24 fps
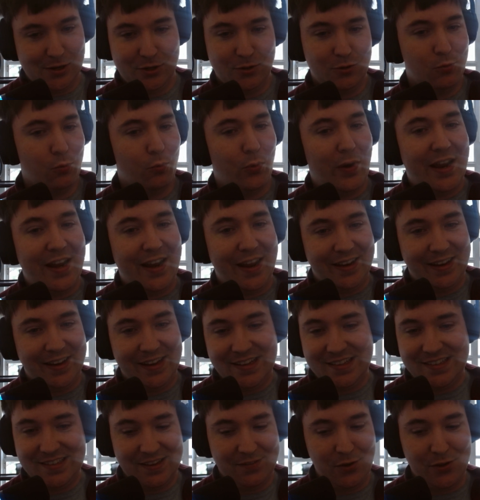read it.
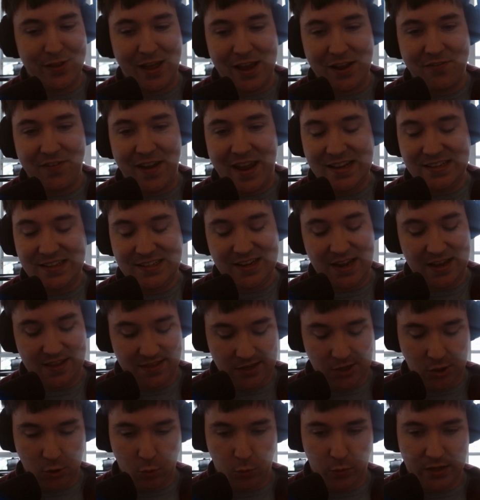If you like fantasy, I
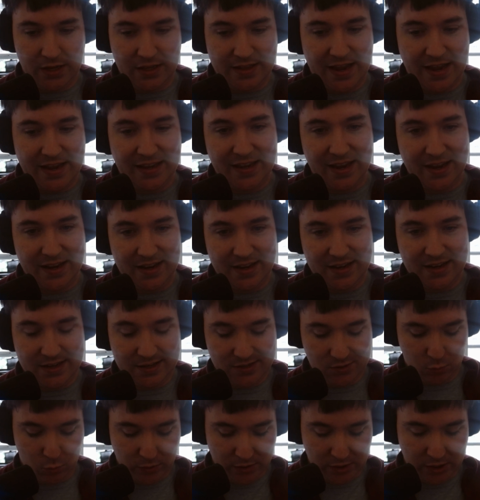think you'll really like it. It
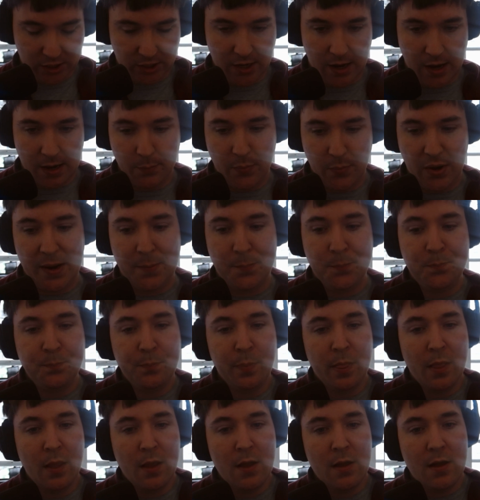is really good. But
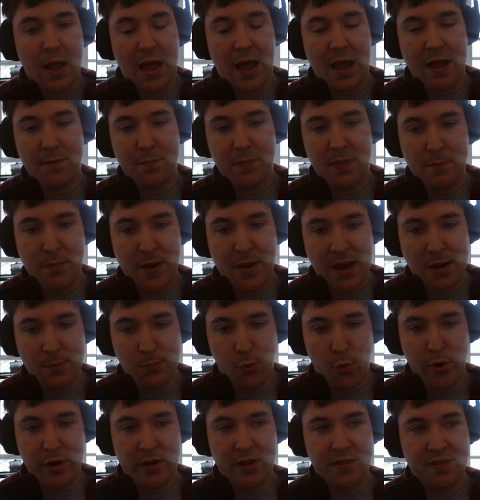the main
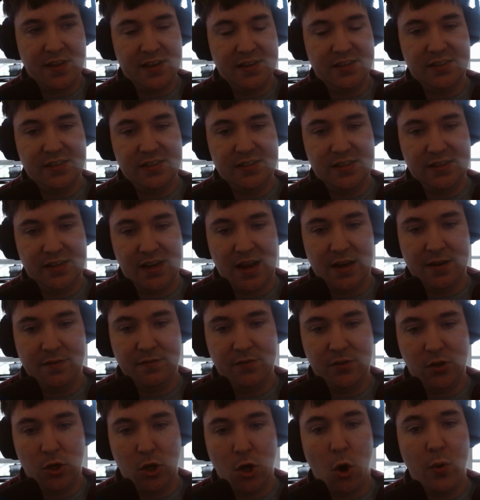point of this is to kind
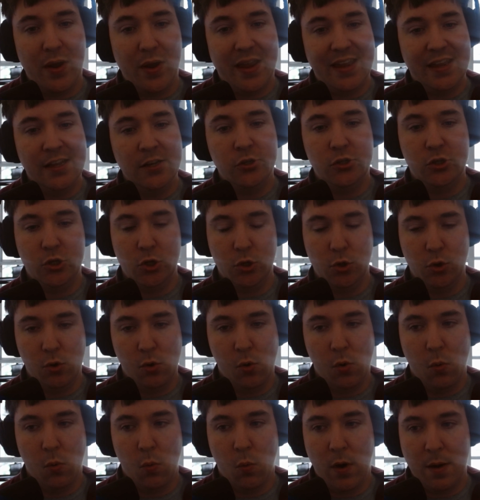of go
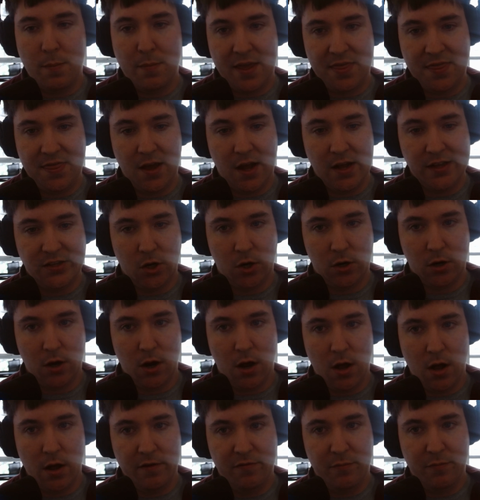into what my thoughts are
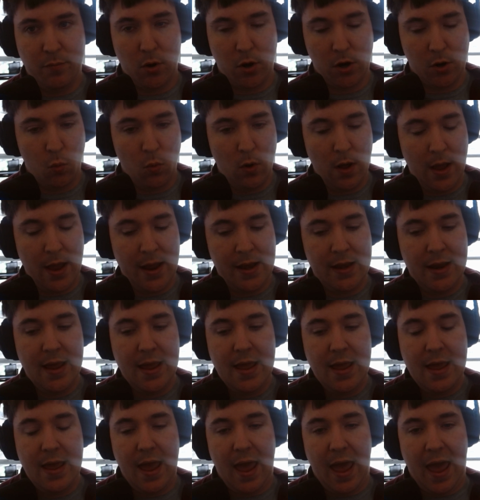of part 1
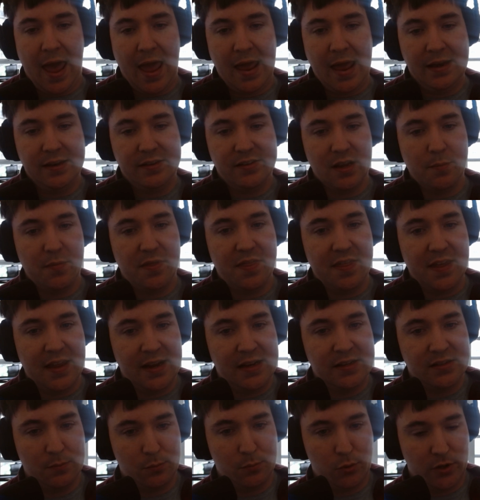and some
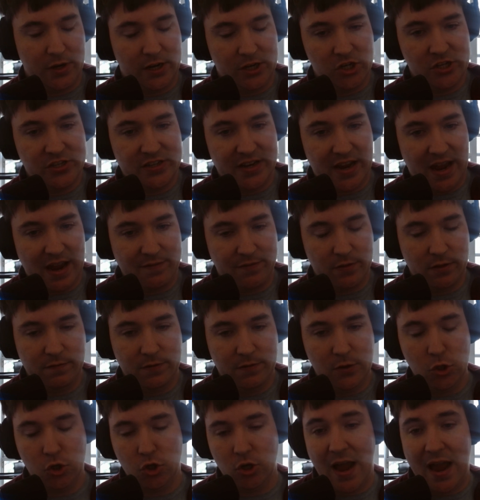things and predictions I have for the
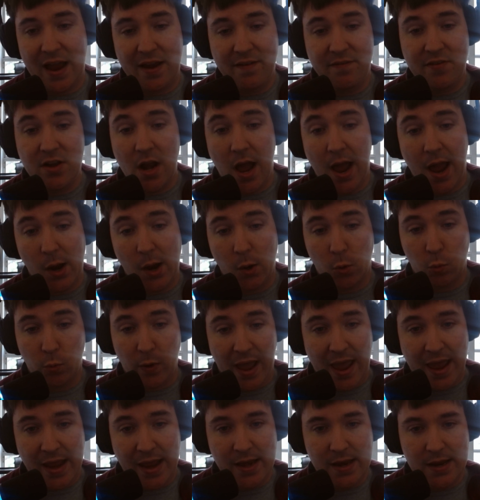future. I have not
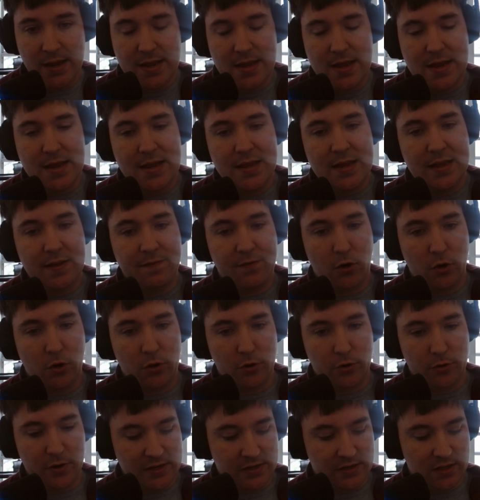read
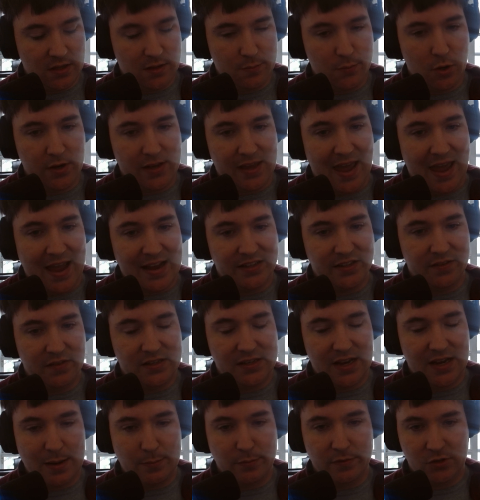further into the book as of the
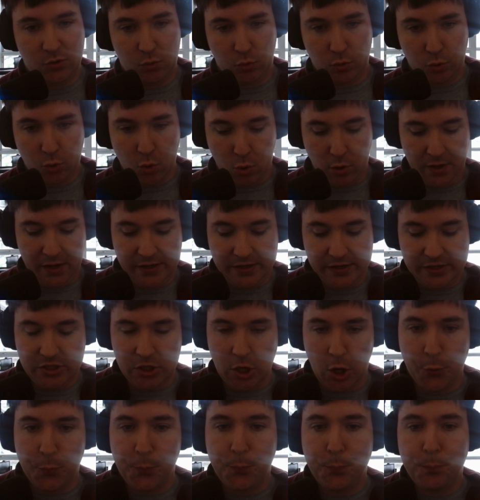time of this recording,
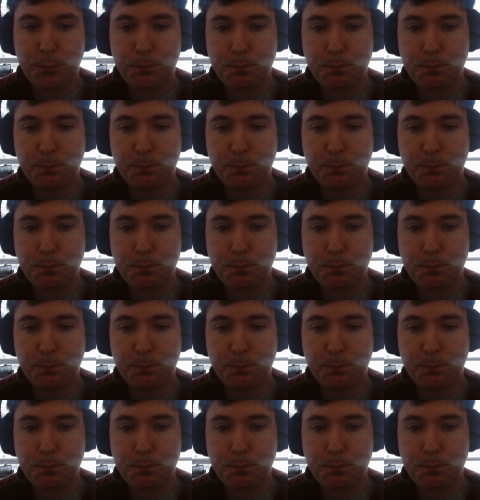so